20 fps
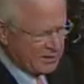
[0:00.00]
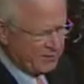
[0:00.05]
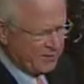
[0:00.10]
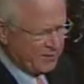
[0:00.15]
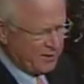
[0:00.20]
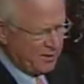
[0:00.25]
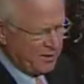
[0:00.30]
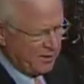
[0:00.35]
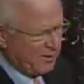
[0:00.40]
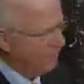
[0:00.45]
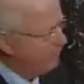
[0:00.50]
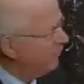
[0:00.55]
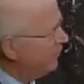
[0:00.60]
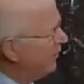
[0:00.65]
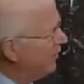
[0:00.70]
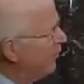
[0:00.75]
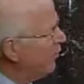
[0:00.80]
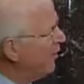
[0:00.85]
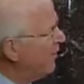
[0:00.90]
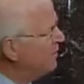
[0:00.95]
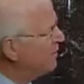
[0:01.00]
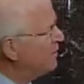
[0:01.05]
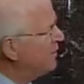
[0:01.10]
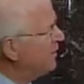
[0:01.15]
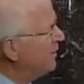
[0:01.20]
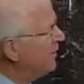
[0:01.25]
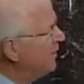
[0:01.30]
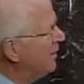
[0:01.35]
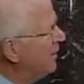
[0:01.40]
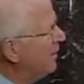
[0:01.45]
Fidel for a
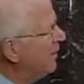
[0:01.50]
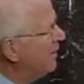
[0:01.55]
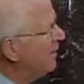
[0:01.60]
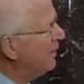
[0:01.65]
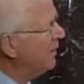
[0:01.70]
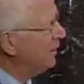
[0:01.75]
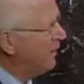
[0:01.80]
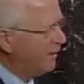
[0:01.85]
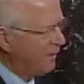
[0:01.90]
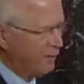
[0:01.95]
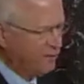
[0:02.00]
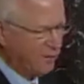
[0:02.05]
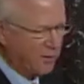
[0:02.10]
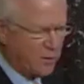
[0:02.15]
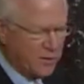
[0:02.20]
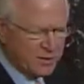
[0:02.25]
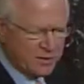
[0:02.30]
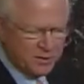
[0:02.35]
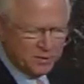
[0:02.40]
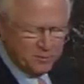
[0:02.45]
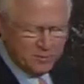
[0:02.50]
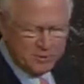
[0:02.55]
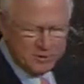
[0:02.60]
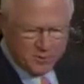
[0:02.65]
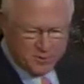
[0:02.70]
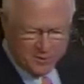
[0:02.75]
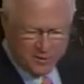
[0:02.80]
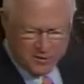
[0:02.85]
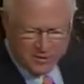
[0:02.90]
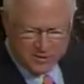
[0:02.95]
question, and the question,
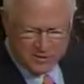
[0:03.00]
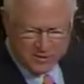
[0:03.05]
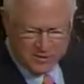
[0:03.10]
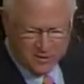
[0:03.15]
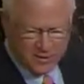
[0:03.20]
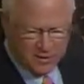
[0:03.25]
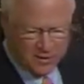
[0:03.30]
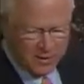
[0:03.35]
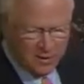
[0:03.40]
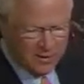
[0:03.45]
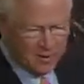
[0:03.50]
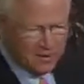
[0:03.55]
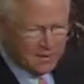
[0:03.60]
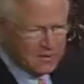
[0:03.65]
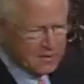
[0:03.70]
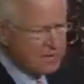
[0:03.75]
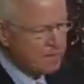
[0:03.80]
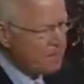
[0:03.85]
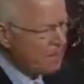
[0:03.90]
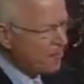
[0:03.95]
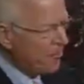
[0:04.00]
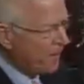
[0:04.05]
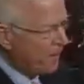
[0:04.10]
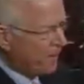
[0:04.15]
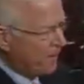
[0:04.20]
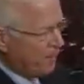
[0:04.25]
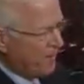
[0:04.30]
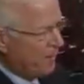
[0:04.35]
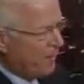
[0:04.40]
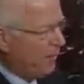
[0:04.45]
Mr. President, is
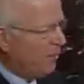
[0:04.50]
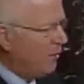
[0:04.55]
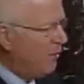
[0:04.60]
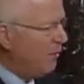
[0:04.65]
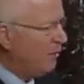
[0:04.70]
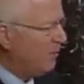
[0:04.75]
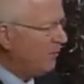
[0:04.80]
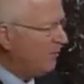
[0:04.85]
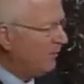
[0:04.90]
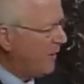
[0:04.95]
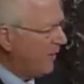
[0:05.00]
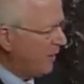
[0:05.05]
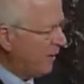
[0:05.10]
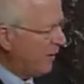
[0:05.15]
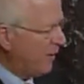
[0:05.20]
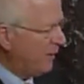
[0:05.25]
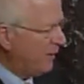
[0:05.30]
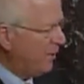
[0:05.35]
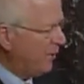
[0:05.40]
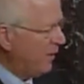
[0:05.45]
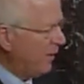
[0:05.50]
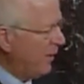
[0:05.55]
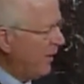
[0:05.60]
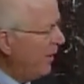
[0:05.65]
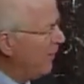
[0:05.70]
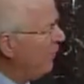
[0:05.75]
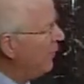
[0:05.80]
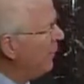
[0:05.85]
you and I were